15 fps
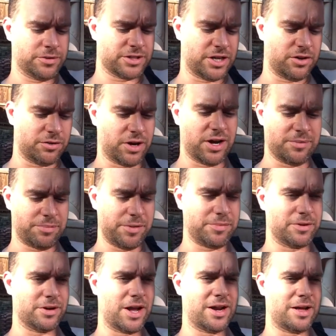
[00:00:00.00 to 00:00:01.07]
because I know a lot of
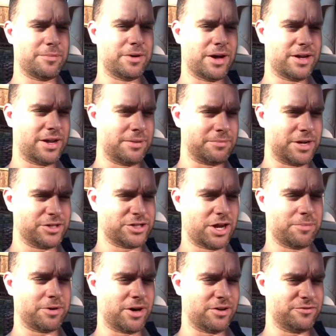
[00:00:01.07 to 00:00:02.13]
people are not M Night
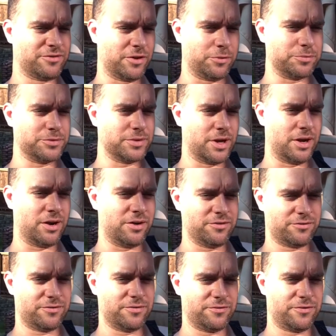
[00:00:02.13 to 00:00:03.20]
Shyamalan
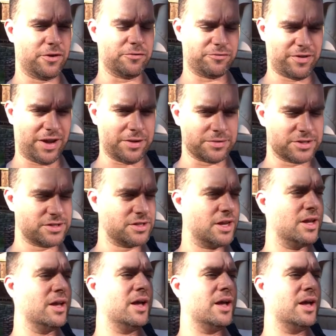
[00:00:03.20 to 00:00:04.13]
film fans,